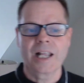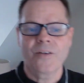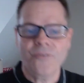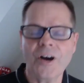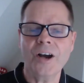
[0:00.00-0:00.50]

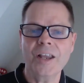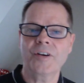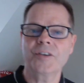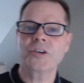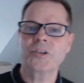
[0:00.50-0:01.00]

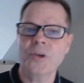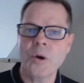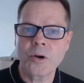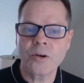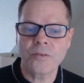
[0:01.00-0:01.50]
500
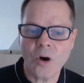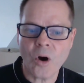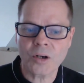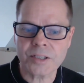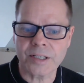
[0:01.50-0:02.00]
yoke of
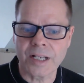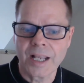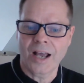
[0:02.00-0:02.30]
oxen,